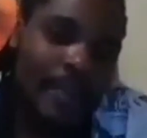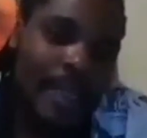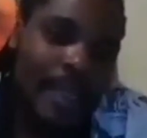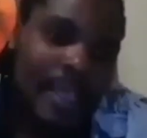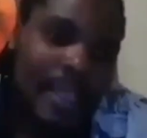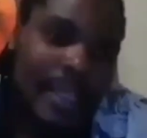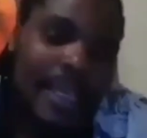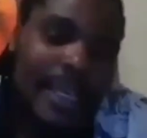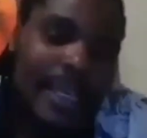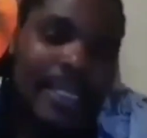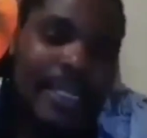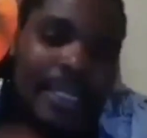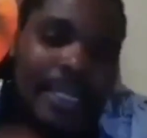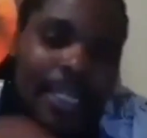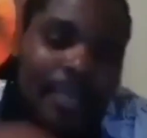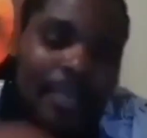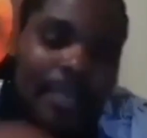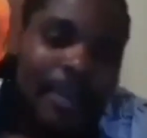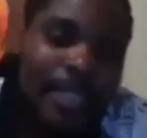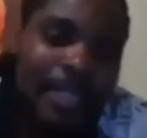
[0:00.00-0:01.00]
that
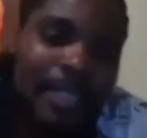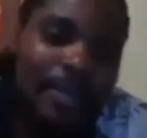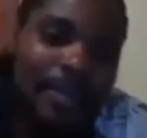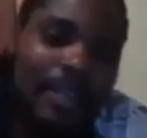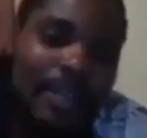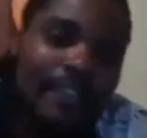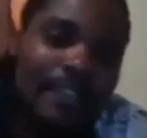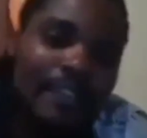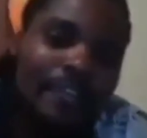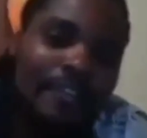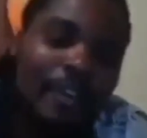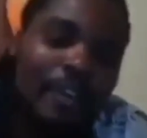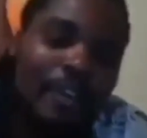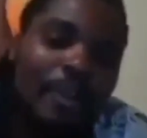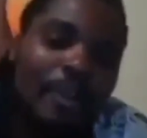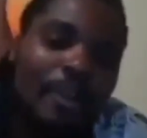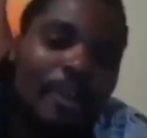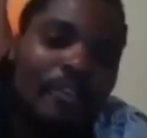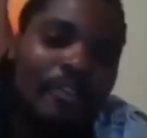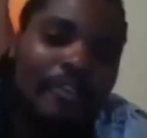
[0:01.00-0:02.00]
this particular form
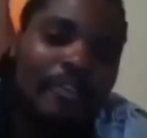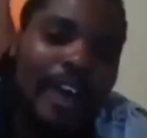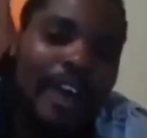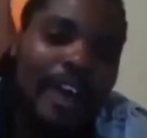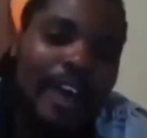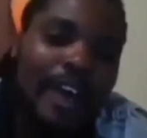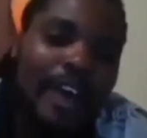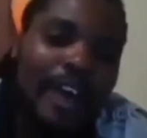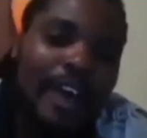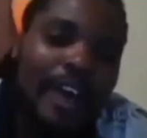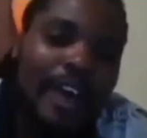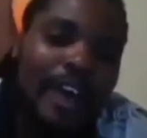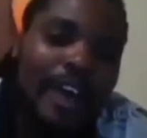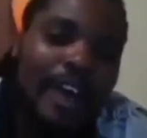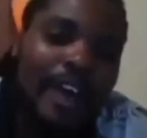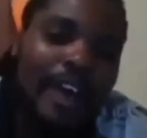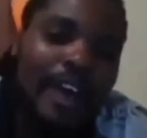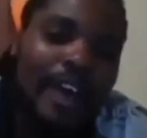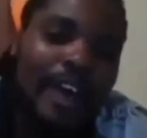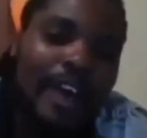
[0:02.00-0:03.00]
of violence
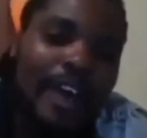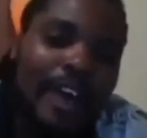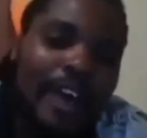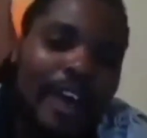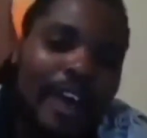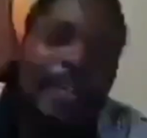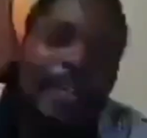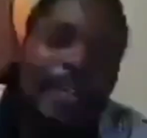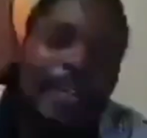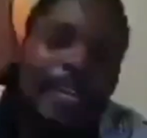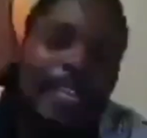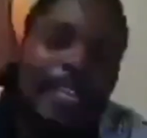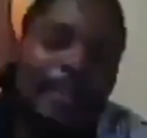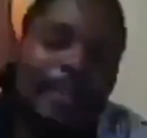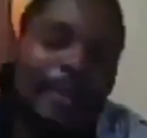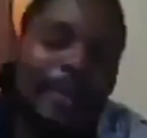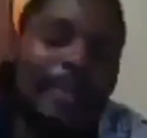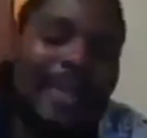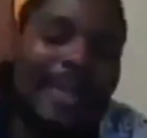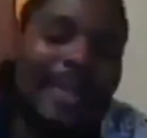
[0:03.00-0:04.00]

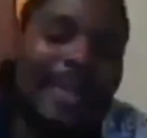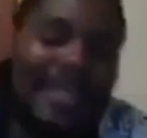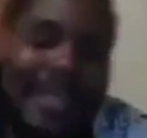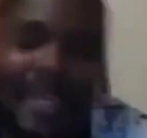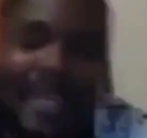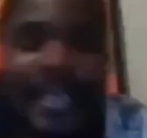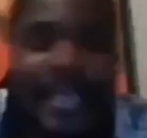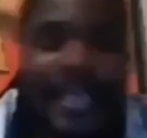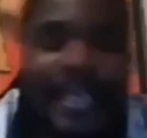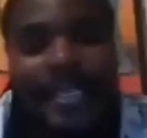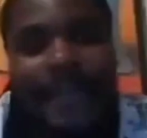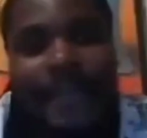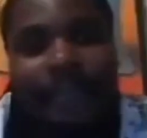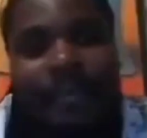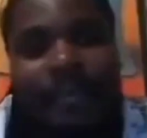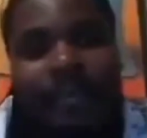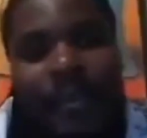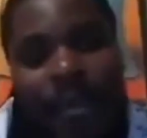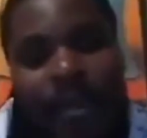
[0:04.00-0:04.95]
has been maintained,